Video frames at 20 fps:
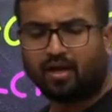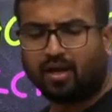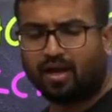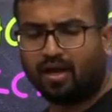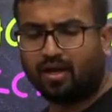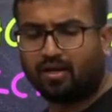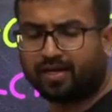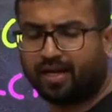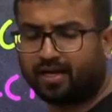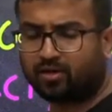
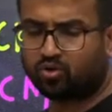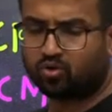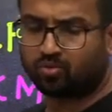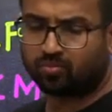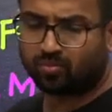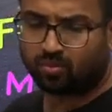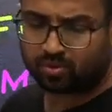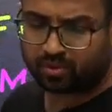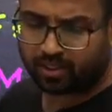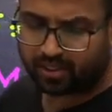I'll take two
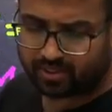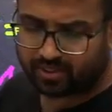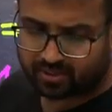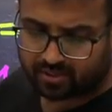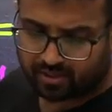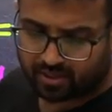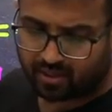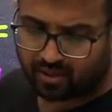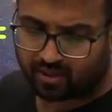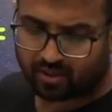more
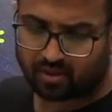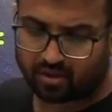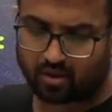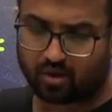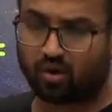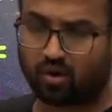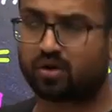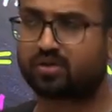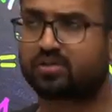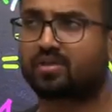things,
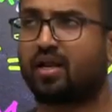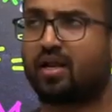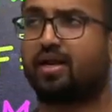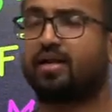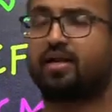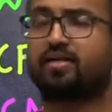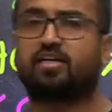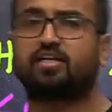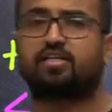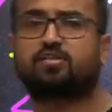clocks,
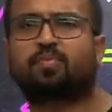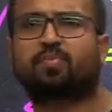calendars and